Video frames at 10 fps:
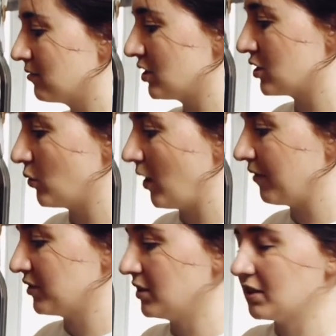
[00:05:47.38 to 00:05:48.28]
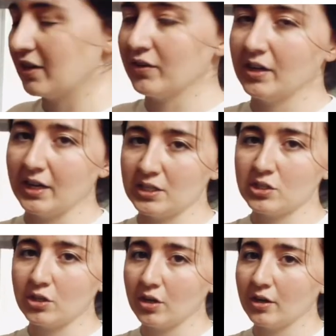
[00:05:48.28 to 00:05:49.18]
just so often to give it a nice
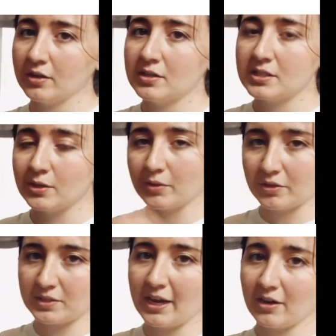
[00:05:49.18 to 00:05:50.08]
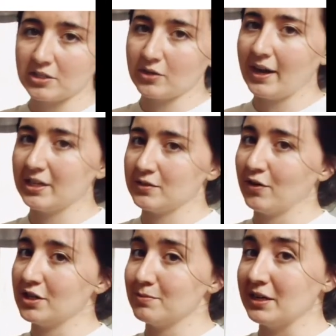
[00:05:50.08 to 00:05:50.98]
stir, see where those carrots are at as
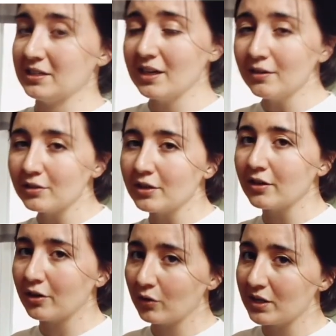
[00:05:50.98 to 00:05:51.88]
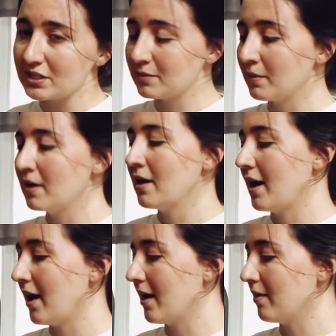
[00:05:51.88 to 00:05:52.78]
far as being tender or crisp,
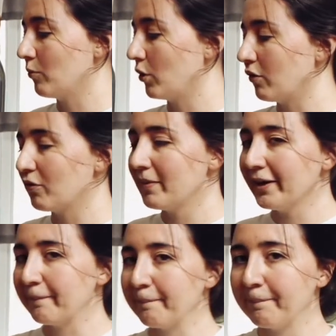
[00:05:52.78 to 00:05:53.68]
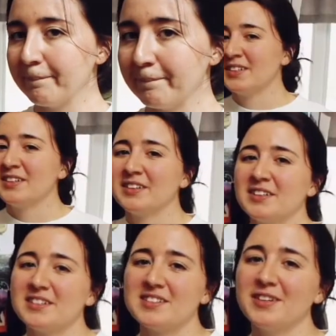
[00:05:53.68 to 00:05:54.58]
and we'll go from there.
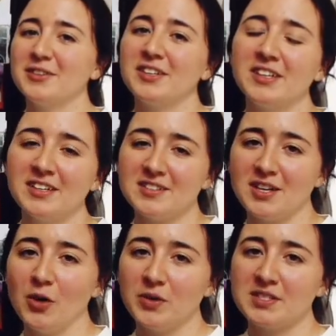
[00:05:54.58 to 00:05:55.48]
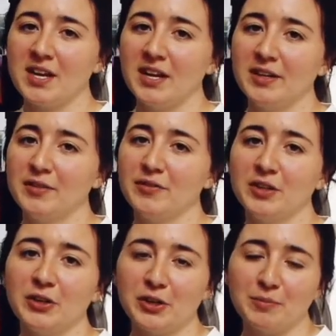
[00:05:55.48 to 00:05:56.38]
So cooking is always kind of
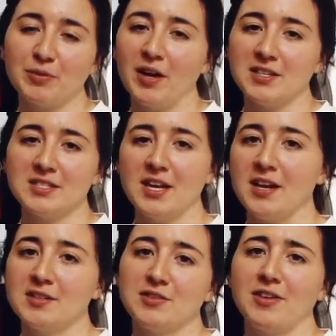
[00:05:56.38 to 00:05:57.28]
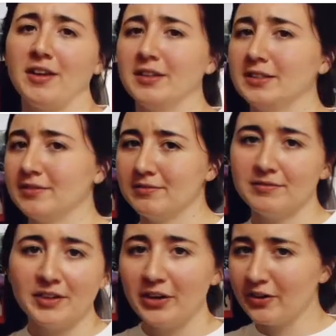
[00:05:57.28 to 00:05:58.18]
a learning process. You kind
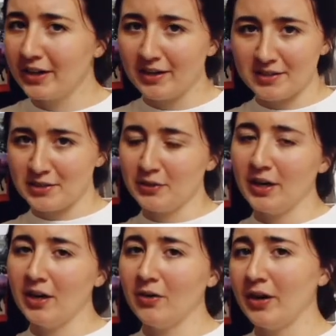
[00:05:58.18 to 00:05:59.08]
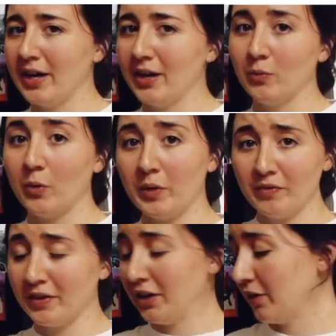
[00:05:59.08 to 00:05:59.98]
of figure it out as you go, and what we
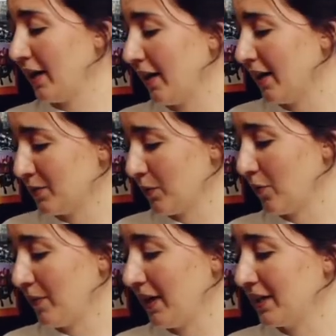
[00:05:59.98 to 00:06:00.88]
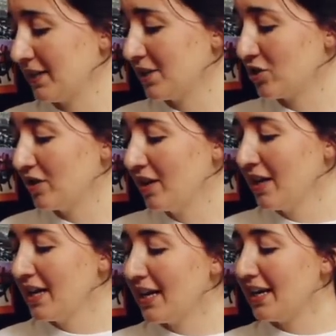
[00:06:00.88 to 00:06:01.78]
figured out as we were paying attention
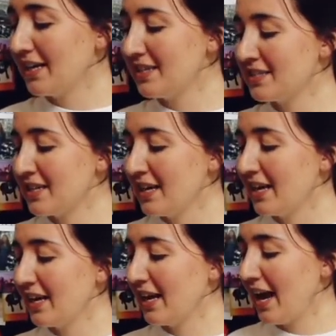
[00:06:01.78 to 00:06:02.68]
is it